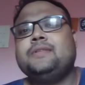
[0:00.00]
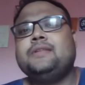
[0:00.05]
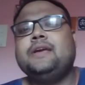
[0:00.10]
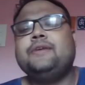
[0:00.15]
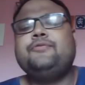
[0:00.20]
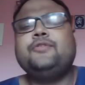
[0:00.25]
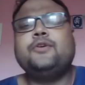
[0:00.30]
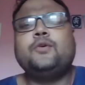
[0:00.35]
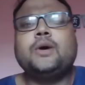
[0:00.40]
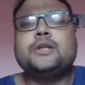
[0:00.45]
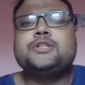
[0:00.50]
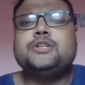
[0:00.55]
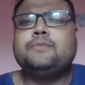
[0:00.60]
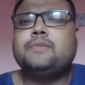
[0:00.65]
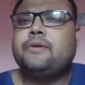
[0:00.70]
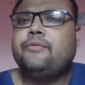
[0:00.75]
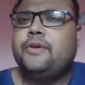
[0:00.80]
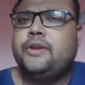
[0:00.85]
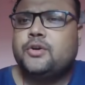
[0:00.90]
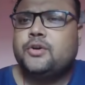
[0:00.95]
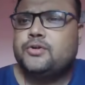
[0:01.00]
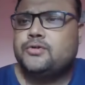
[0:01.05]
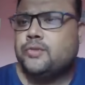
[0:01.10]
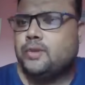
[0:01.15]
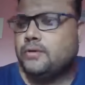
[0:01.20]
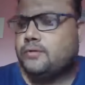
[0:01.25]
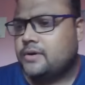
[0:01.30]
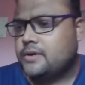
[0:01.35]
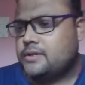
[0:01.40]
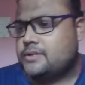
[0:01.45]
If you're watching my videos for
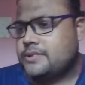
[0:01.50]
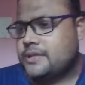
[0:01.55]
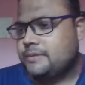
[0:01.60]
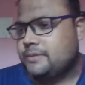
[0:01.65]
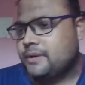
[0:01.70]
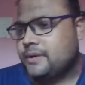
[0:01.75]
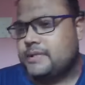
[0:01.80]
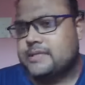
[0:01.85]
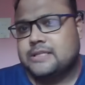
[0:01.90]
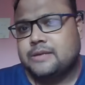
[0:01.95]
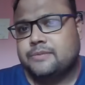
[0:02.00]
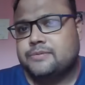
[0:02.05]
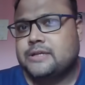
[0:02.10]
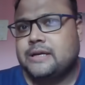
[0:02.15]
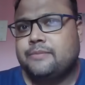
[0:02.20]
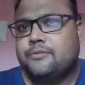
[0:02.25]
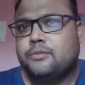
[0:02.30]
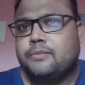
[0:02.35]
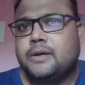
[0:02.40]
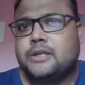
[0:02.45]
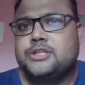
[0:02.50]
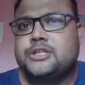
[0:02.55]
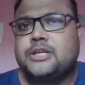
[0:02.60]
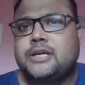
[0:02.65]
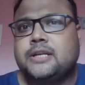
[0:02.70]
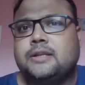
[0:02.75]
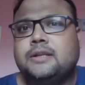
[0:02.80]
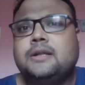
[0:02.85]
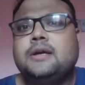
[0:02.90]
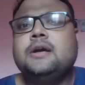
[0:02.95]
the first time, you can subscribe to my
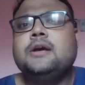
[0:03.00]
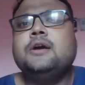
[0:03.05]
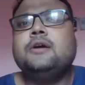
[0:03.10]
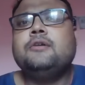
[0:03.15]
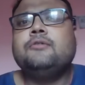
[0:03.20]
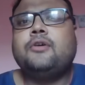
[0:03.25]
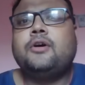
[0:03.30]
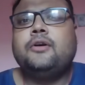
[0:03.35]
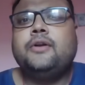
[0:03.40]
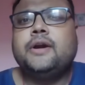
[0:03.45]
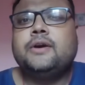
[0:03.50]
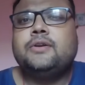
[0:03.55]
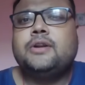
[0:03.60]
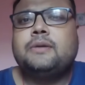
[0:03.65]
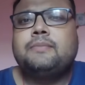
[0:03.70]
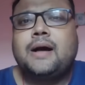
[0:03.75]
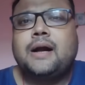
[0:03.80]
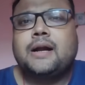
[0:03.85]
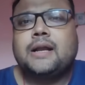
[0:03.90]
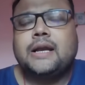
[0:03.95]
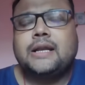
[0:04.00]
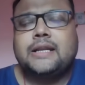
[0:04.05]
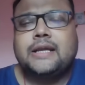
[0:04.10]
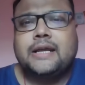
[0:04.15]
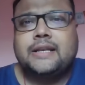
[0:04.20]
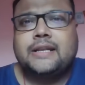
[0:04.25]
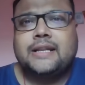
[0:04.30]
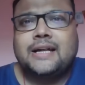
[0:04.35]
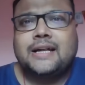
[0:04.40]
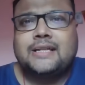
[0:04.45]
channel for regular market
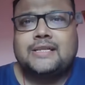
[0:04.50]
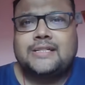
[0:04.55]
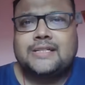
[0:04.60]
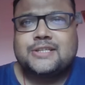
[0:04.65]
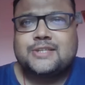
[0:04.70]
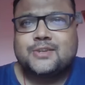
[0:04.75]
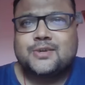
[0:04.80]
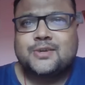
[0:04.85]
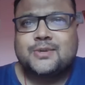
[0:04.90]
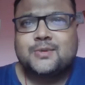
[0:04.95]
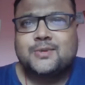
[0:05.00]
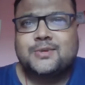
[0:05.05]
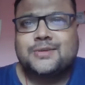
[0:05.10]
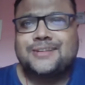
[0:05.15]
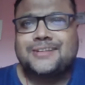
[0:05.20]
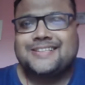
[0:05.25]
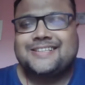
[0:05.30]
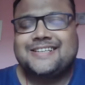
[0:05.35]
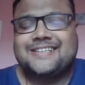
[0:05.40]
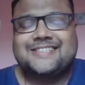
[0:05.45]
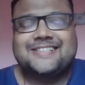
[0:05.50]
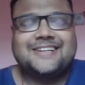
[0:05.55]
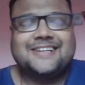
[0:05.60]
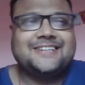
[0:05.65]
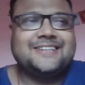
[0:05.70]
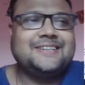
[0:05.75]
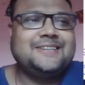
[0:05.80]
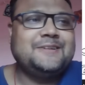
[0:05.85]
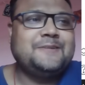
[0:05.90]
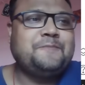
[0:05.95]
analysis. So let's get
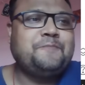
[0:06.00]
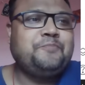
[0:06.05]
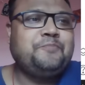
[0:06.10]
started.